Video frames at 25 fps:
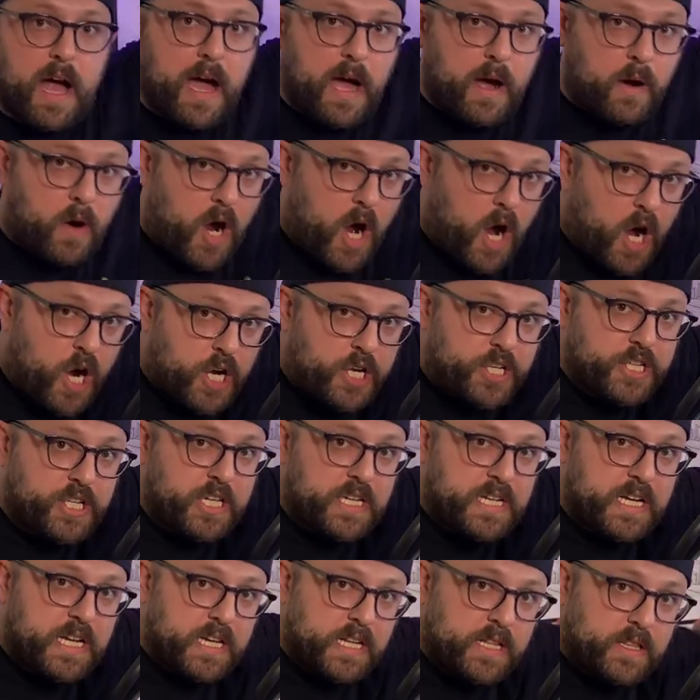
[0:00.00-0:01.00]
How hard do
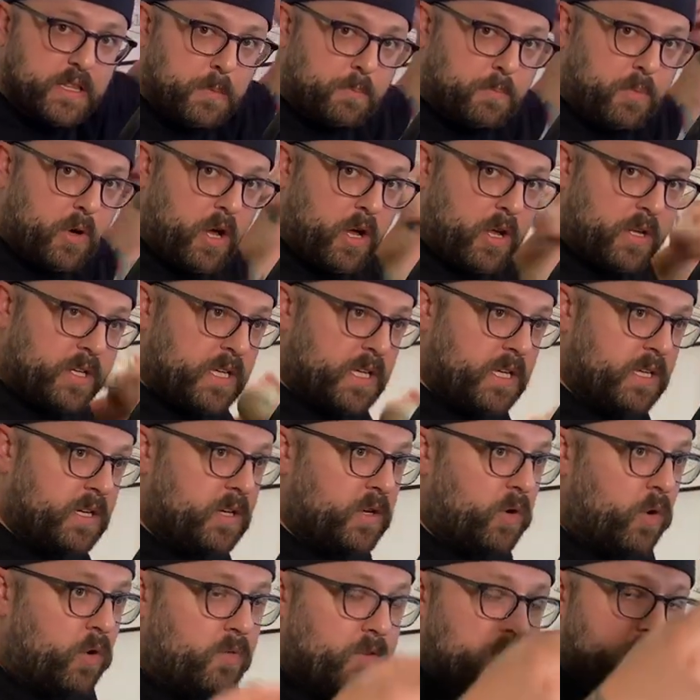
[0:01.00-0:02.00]
you need to hit the ball to hit
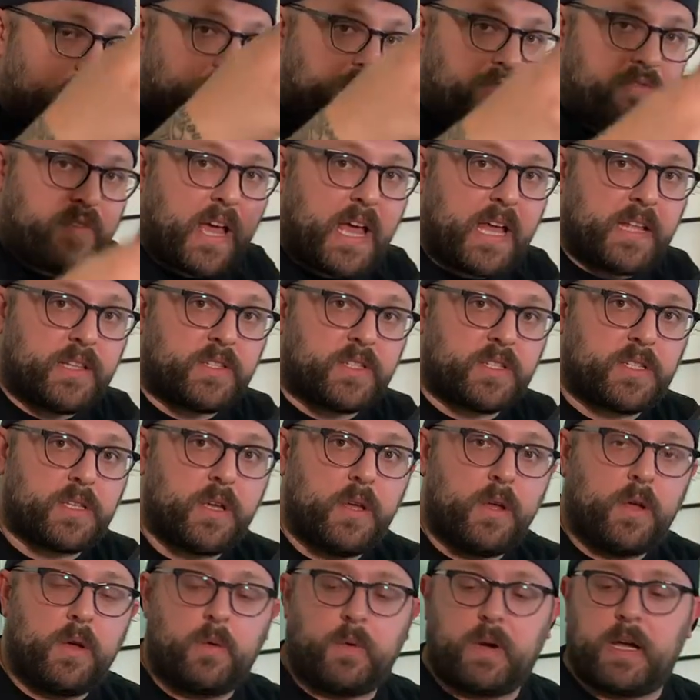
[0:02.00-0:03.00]
it over the fence?
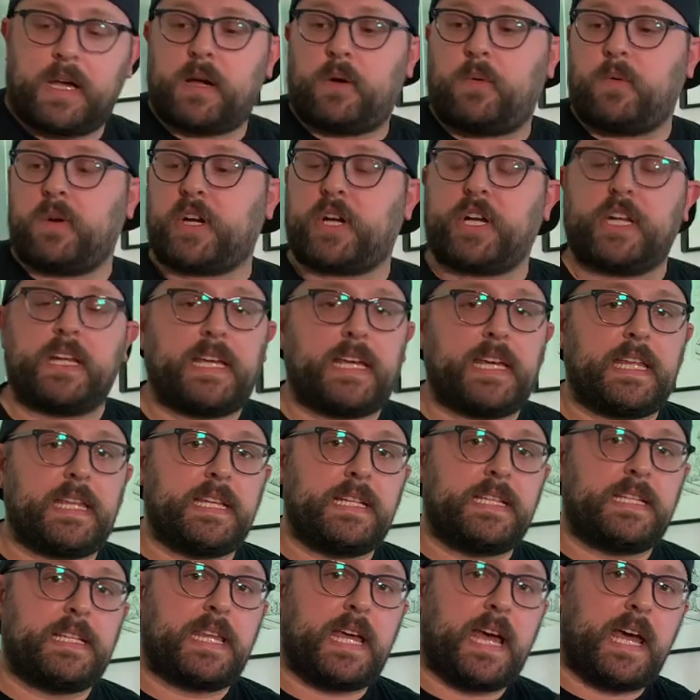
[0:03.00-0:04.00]
Well, we're going to get
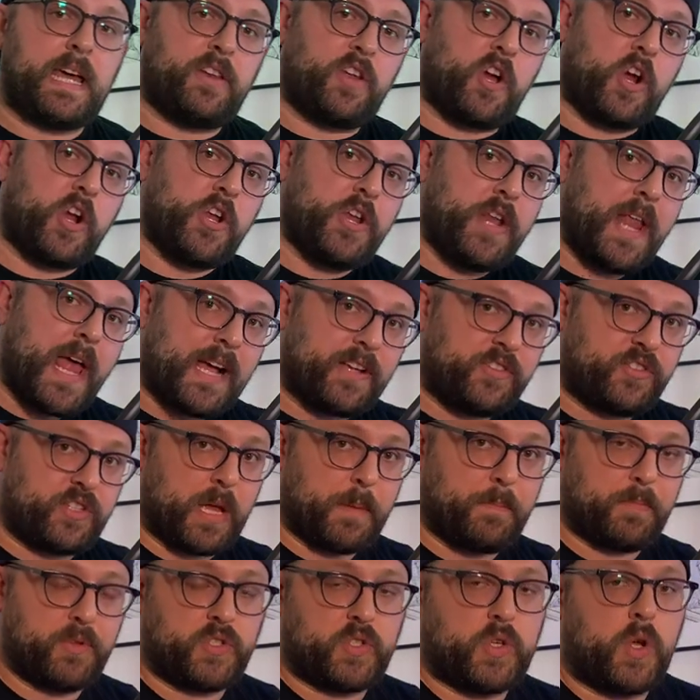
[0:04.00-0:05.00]
into that in our next
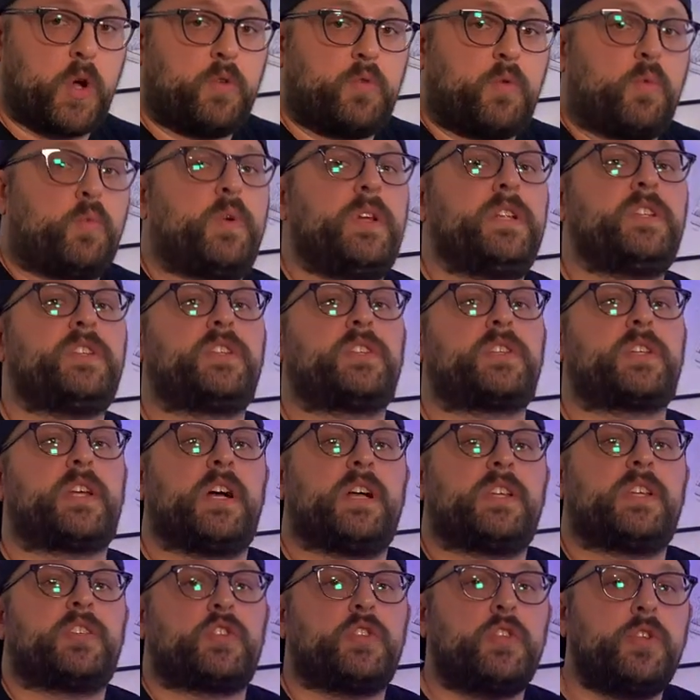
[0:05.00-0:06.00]
episode when we
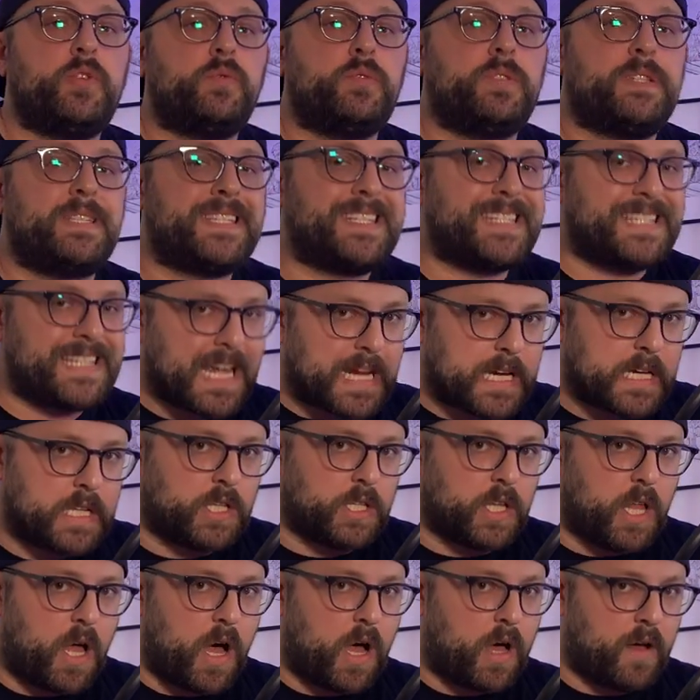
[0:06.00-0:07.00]
discuss Newton's second
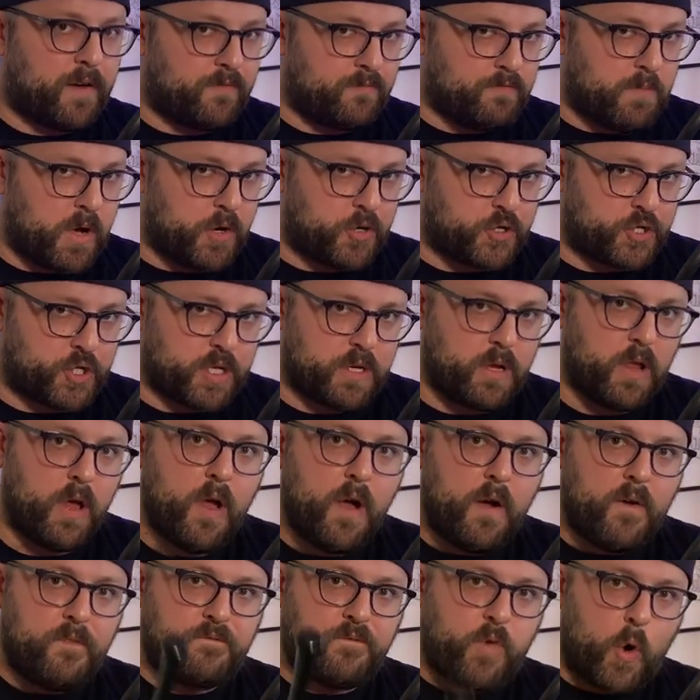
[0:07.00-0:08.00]
law of motion
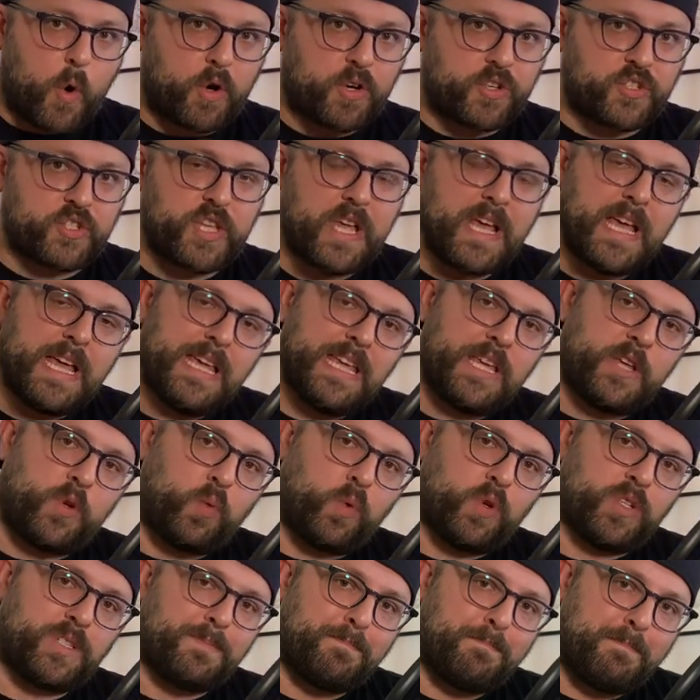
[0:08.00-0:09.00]
force
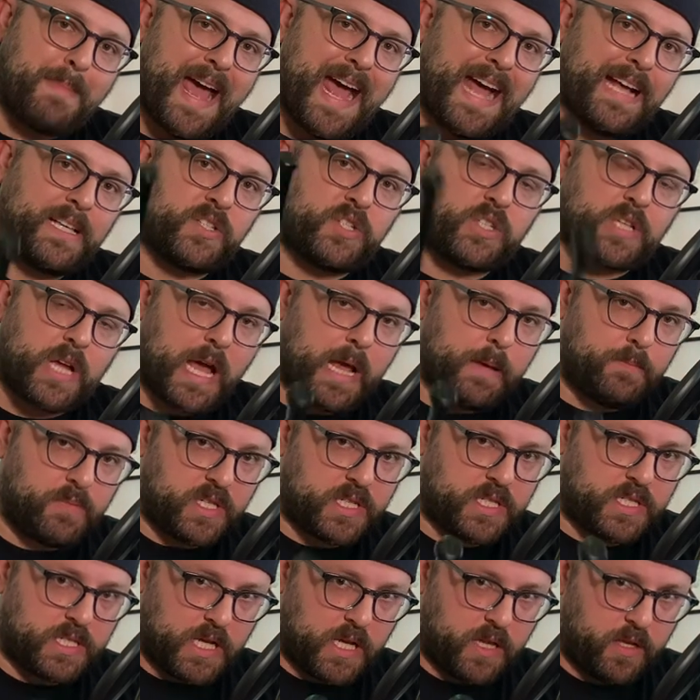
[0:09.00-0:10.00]
equals mass times
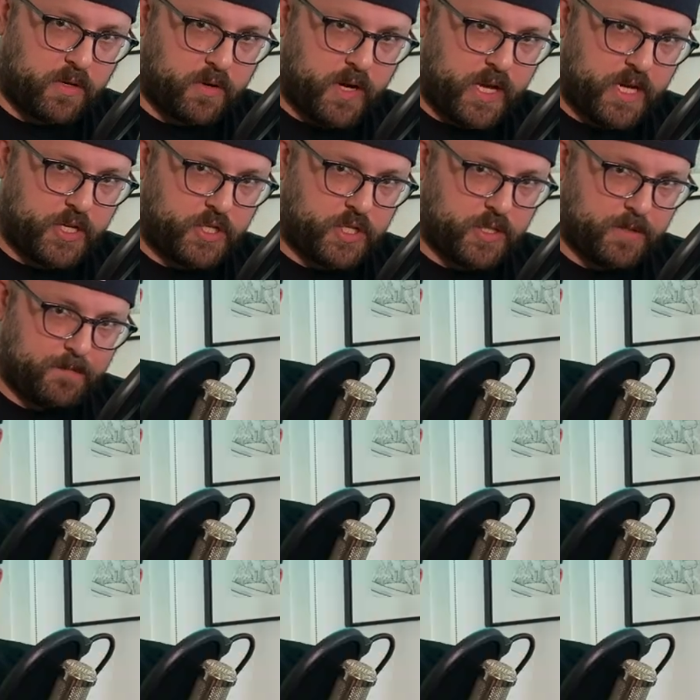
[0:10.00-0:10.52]
acceleration.